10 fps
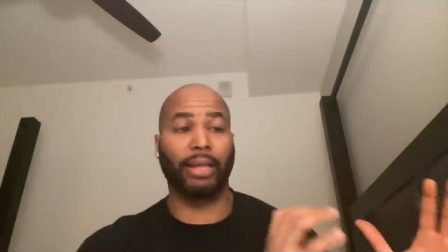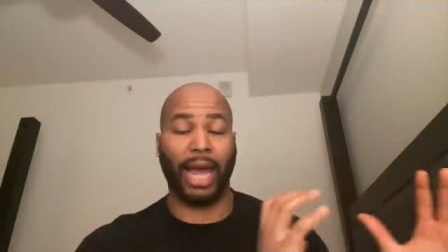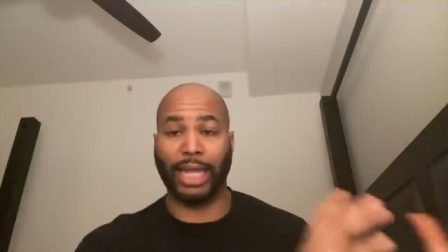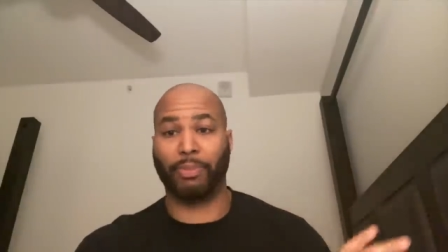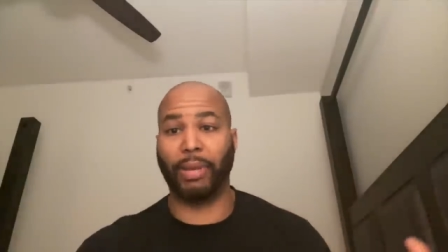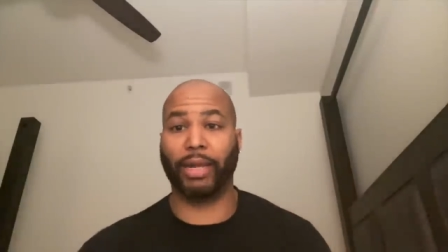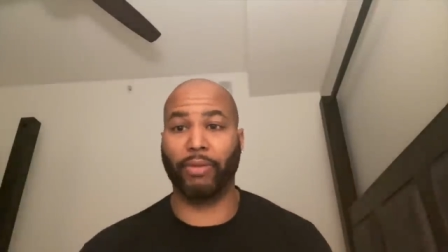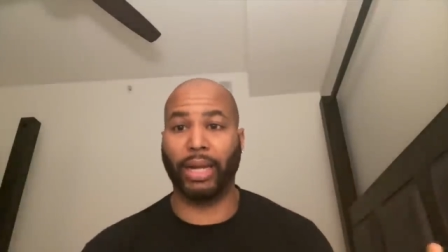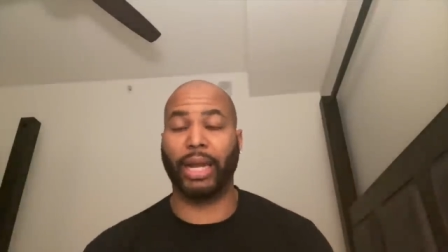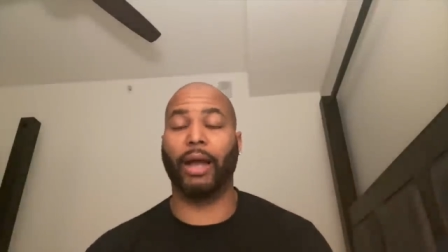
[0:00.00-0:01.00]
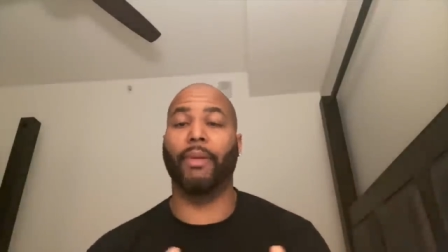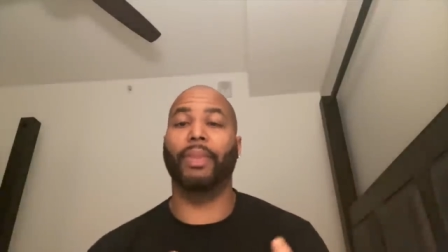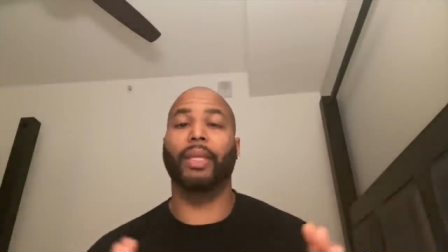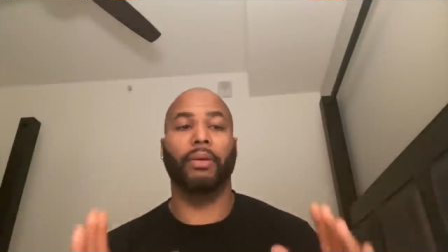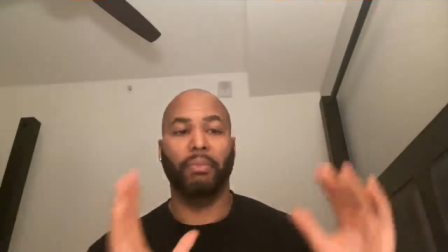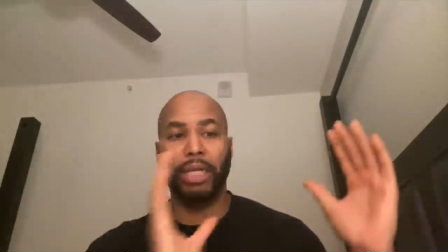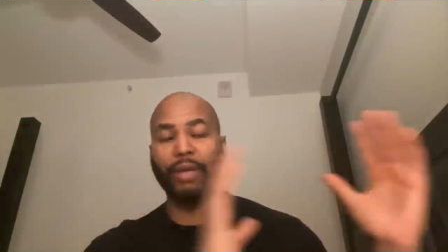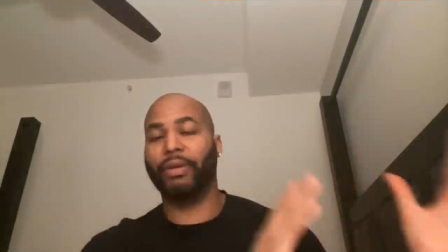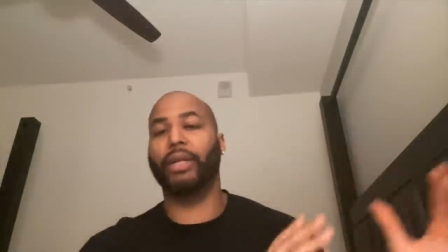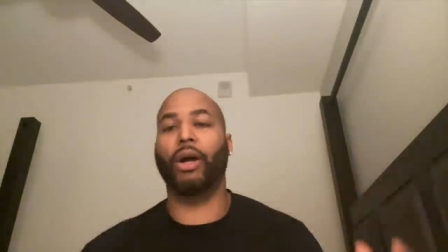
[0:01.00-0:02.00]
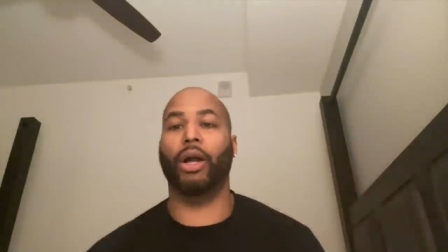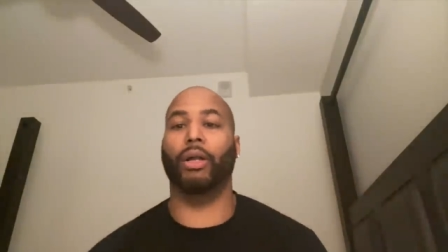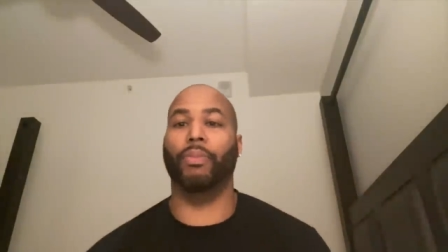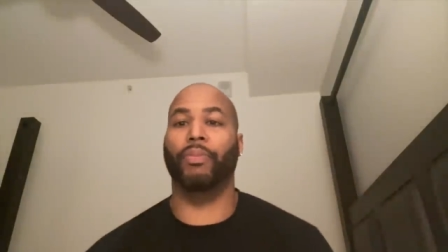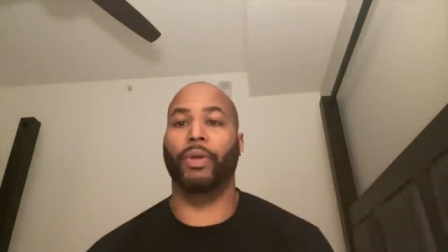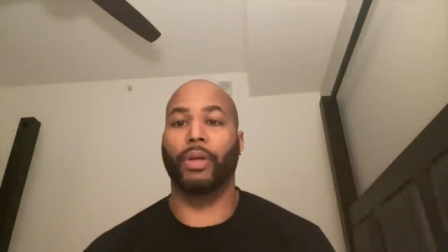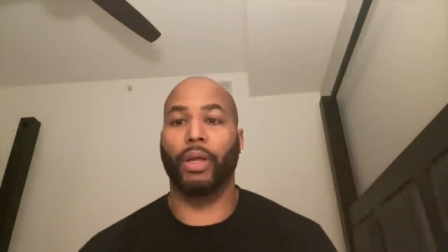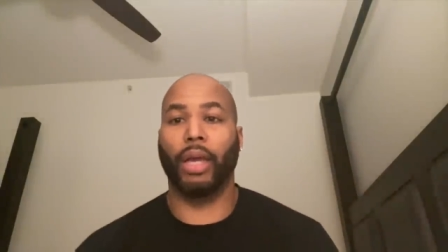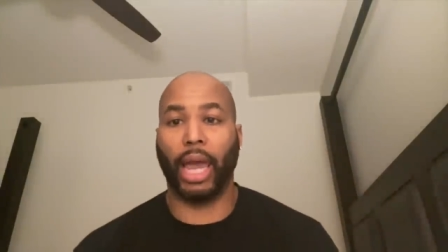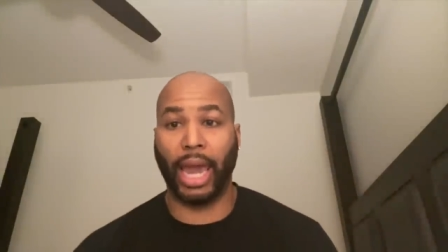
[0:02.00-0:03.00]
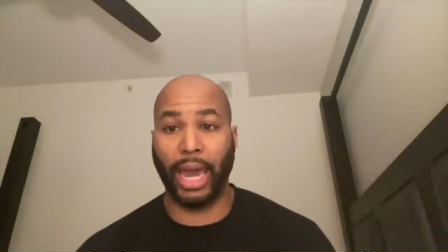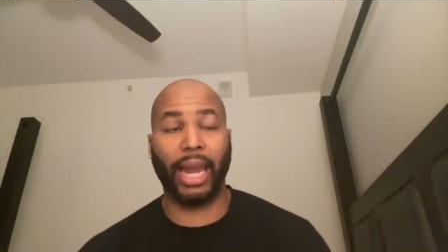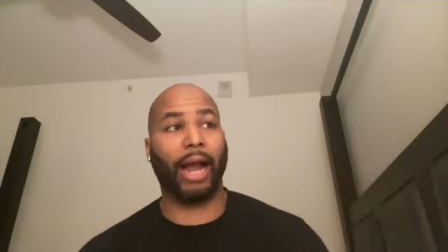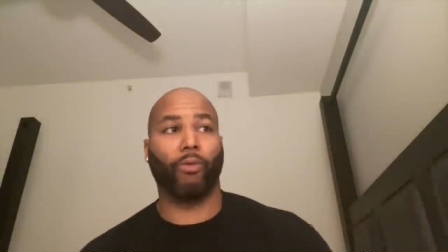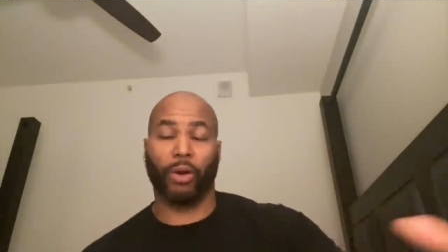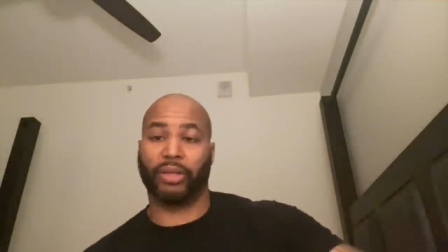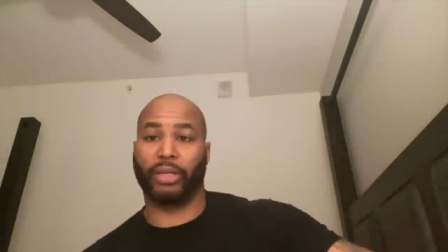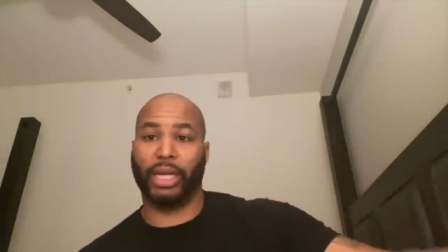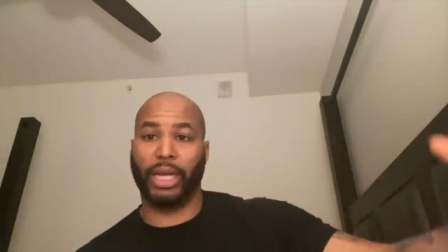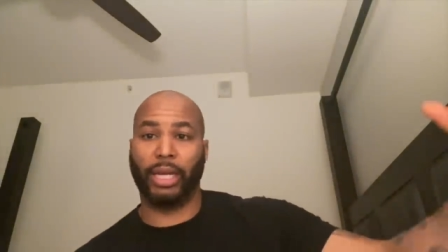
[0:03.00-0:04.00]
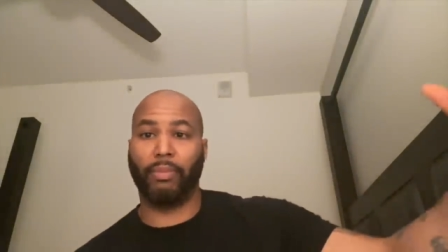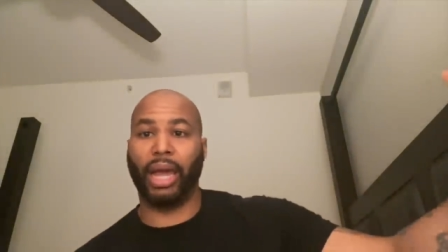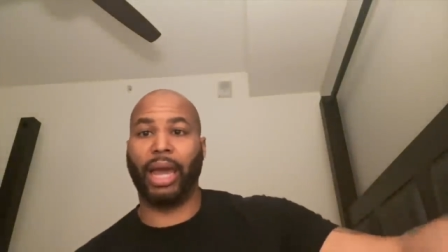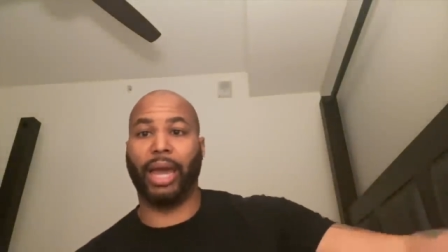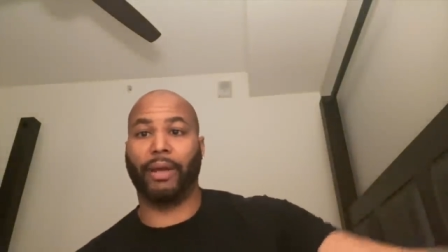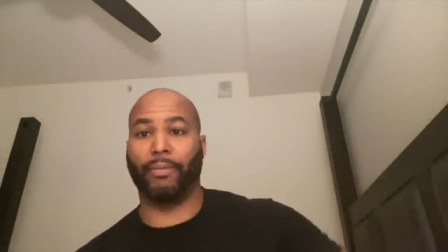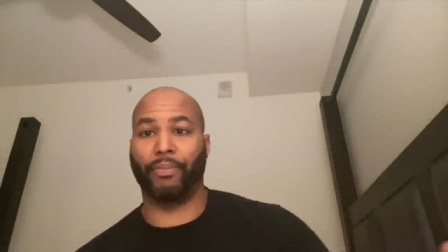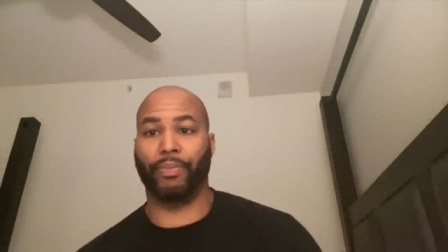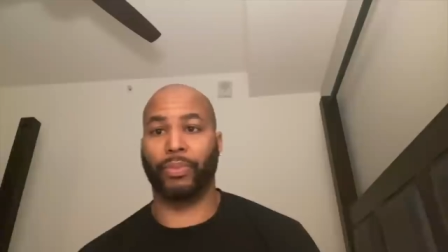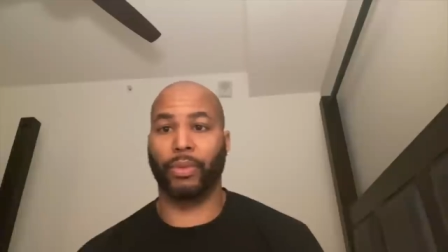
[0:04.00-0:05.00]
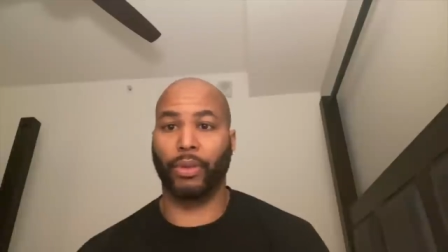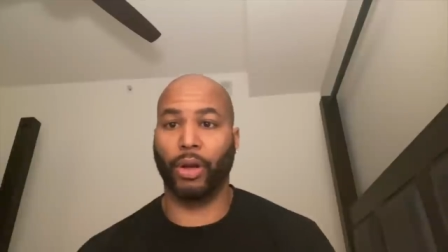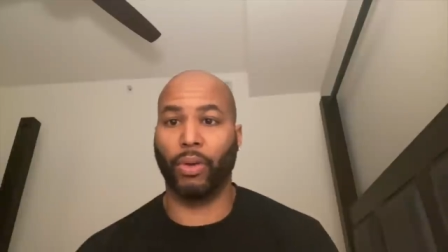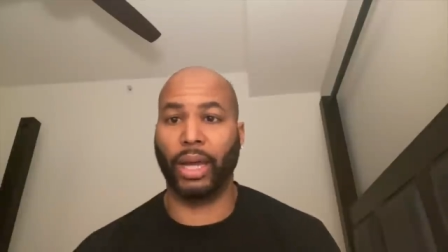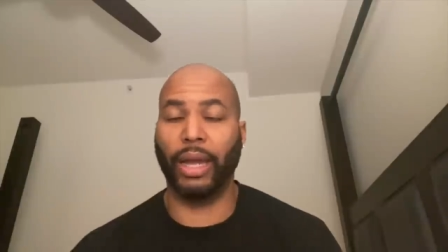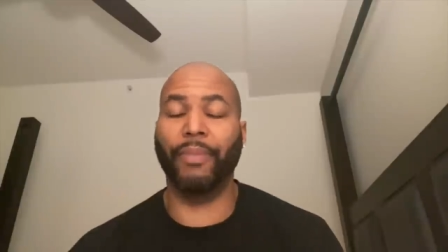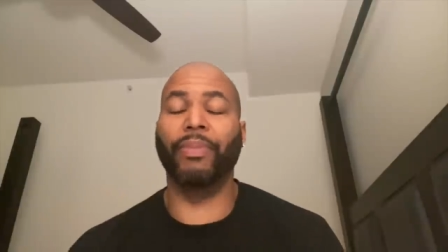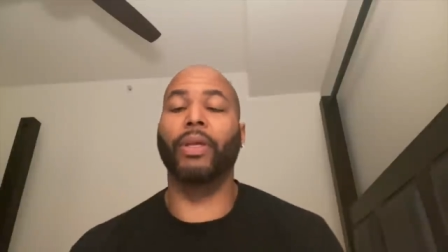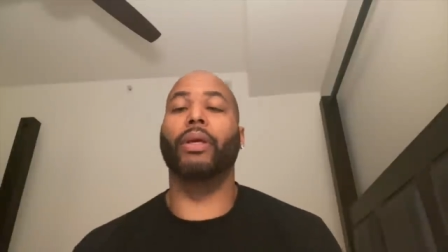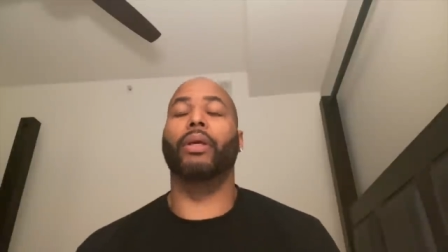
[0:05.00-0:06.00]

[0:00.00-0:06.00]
aspect right now. I'm living in Harlem, and I worked in Manhattan, okay?